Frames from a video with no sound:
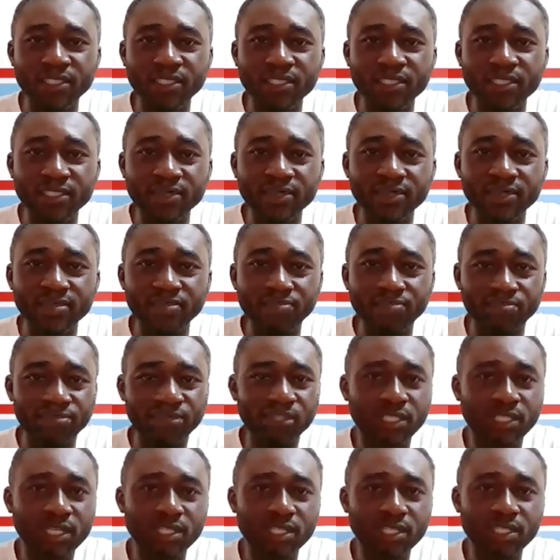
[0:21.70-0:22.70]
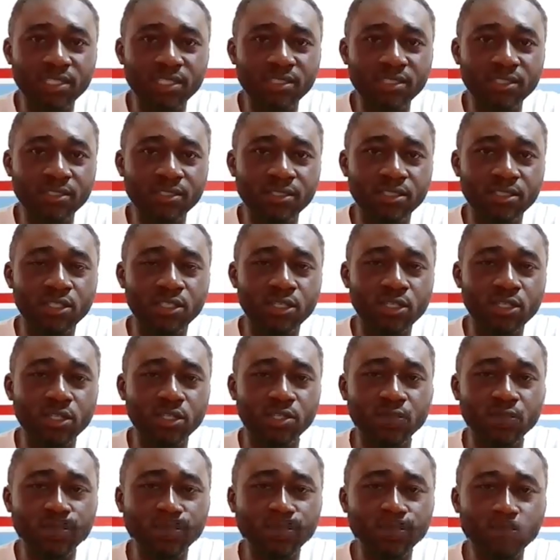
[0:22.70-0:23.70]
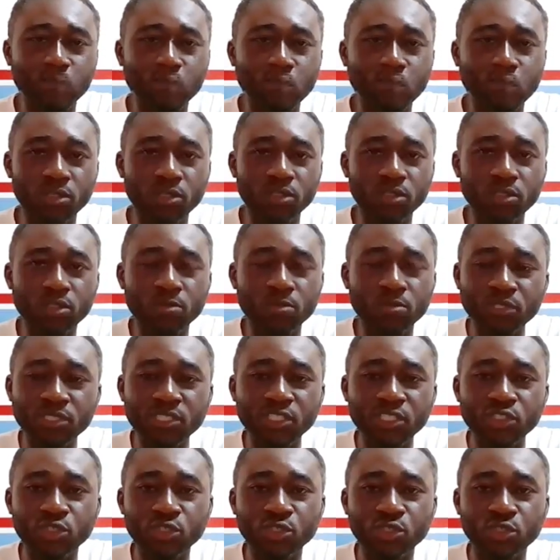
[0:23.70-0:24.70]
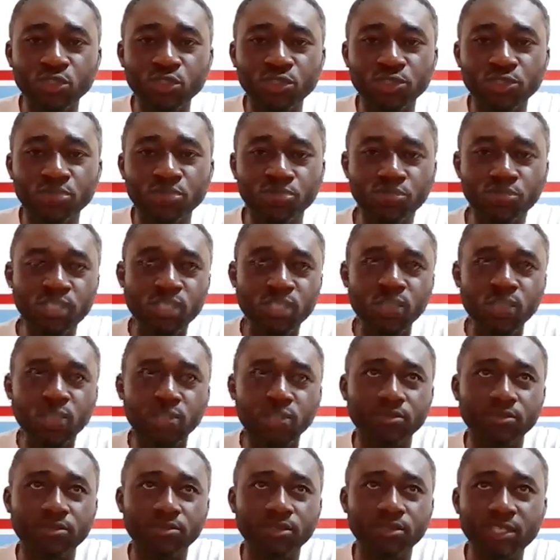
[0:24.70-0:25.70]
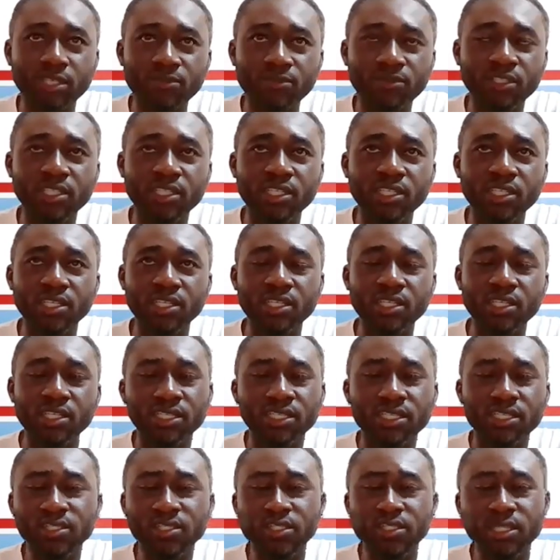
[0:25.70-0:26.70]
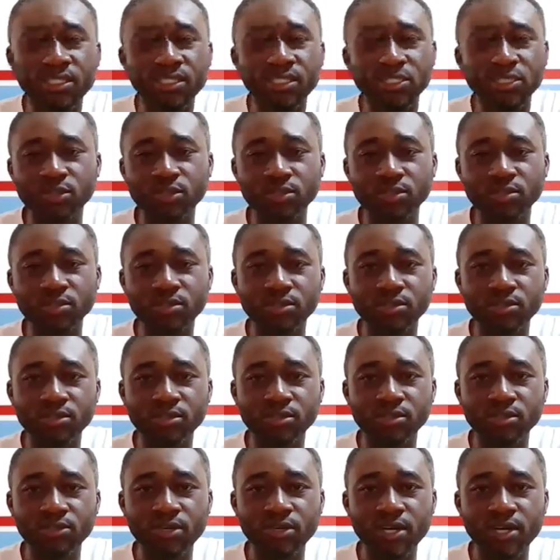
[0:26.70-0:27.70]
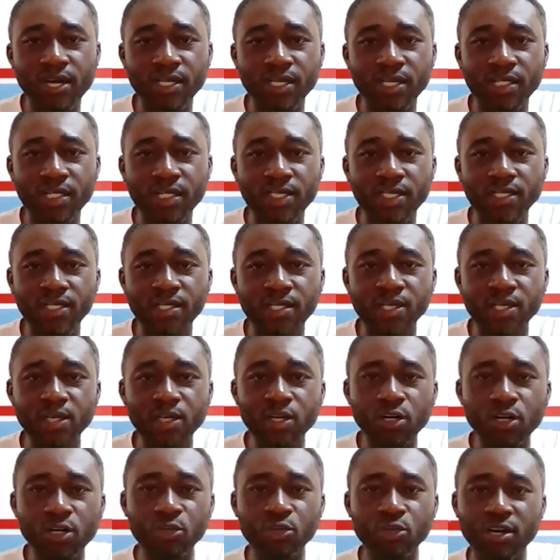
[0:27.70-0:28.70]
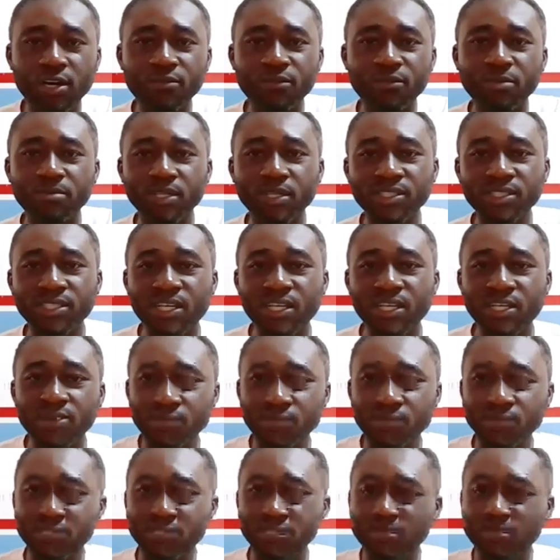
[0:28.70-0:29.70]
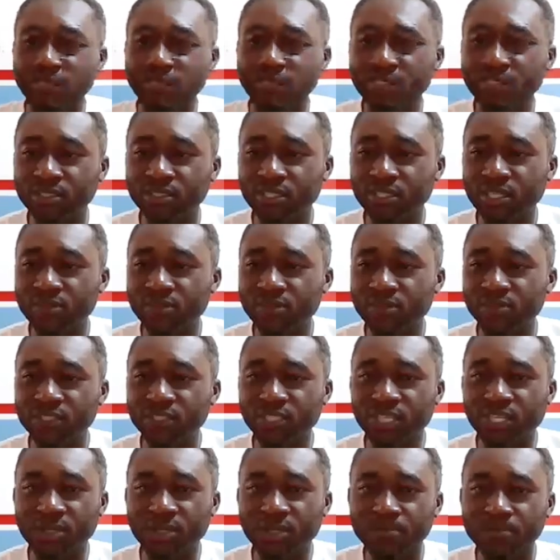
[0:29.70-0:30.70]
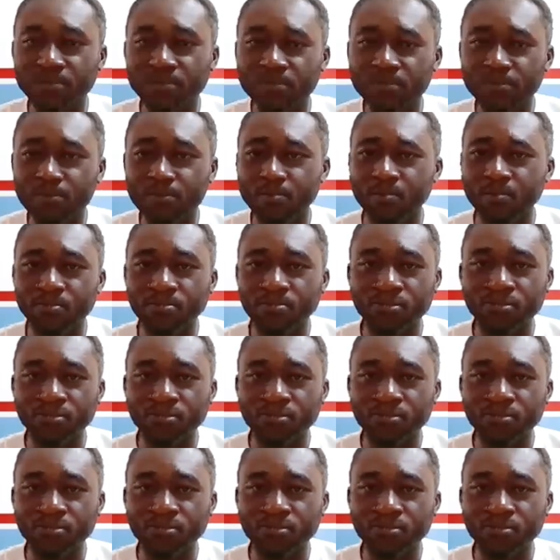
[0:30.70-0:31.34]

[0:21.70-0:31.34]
imagine telling your computer to turn on. Definitely, it just turns on, right? Or you have a blender, you press the button every time.